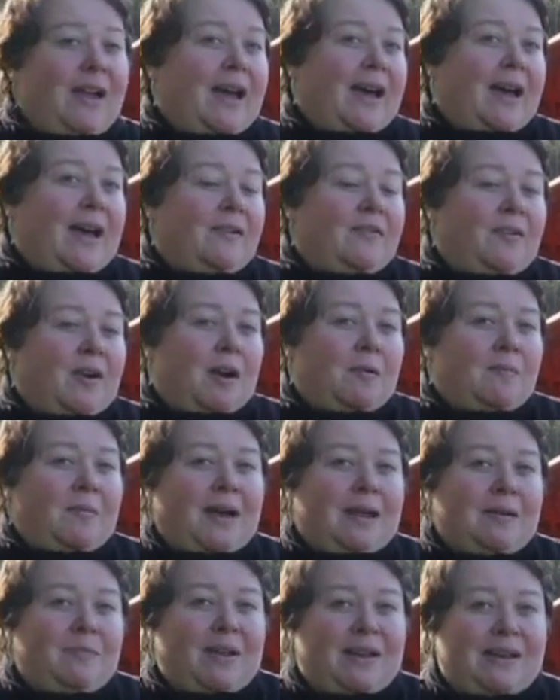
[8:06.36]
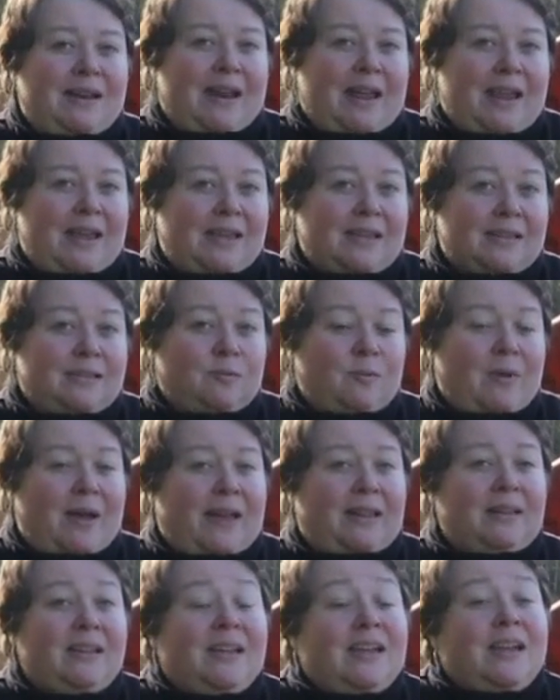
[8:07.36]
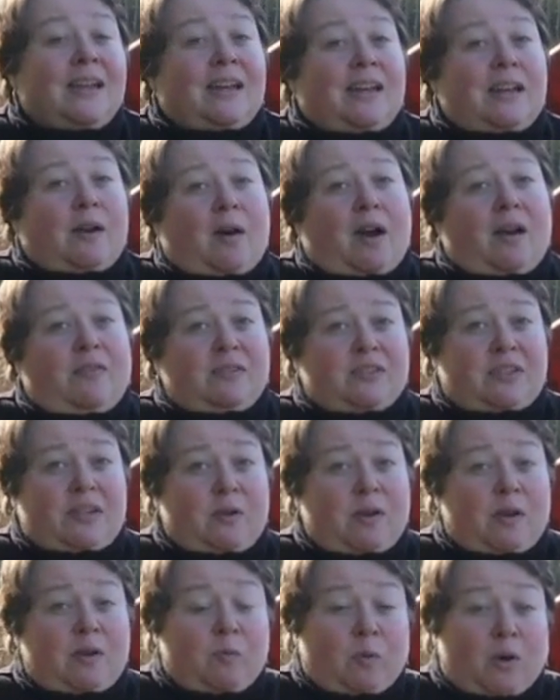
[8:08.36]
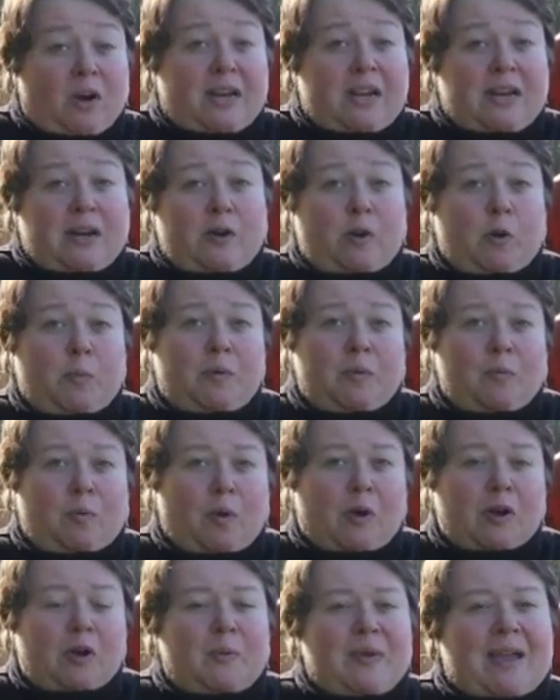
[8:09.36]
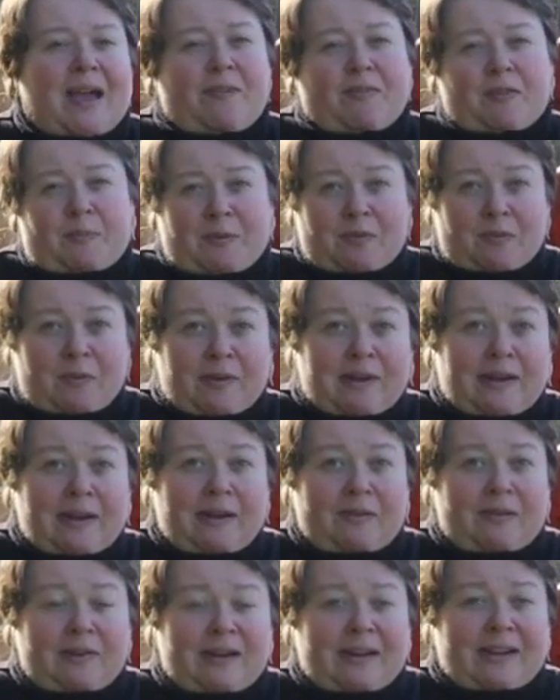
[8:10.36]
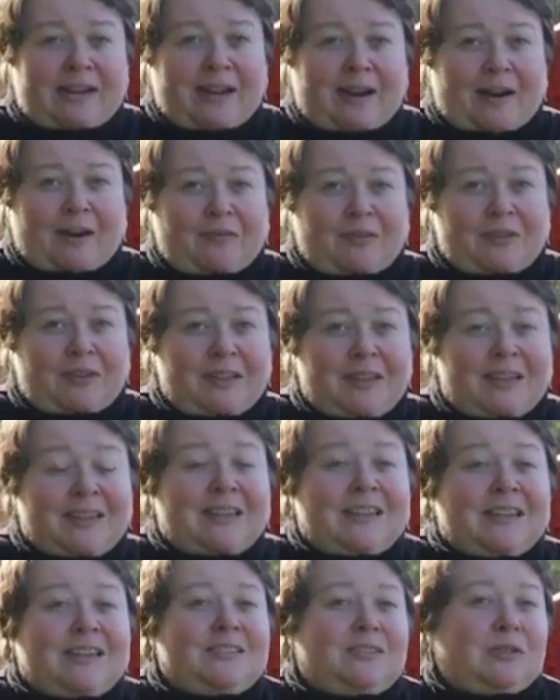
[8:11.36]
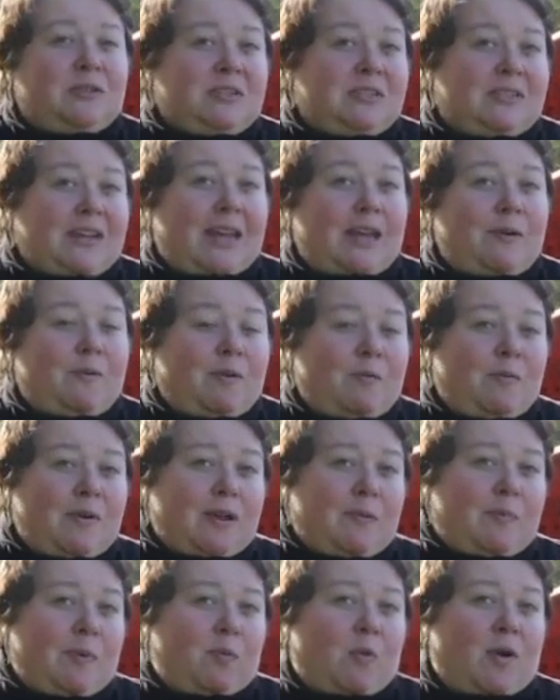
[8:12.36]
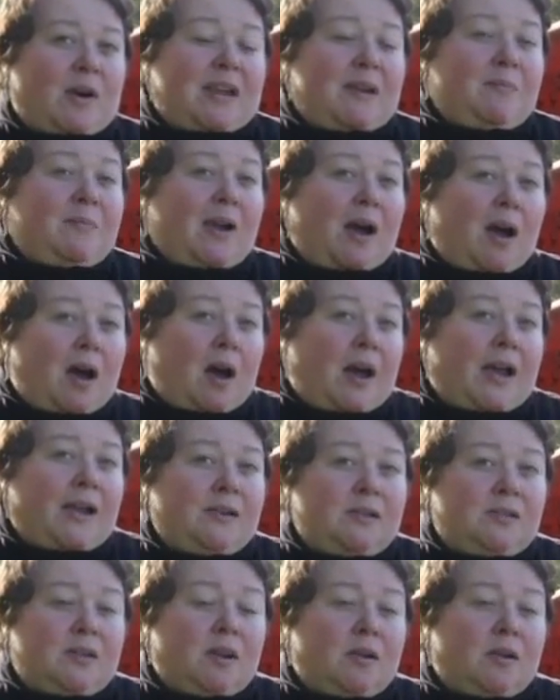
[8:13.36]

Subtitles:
have our man-made lake as well. Now obviously in working in open water we have to be really, really careful. So today we will be working behind